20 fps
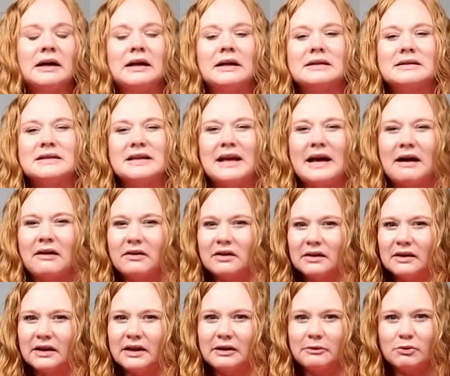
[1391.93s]
and it's
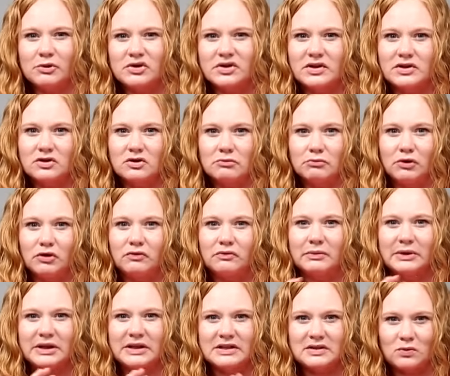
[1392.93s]
calculating precision
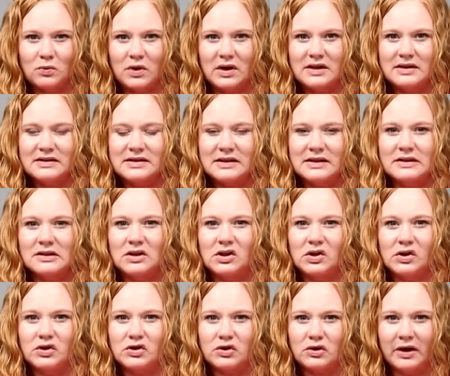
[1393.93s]
movement is what it says
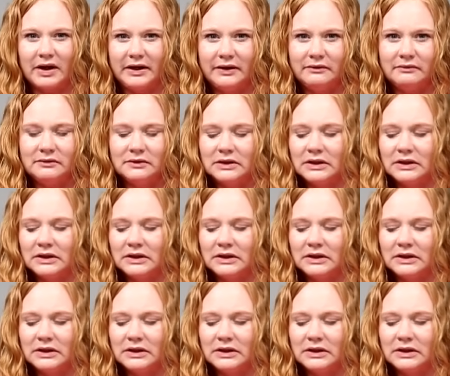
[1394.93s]
on the screen.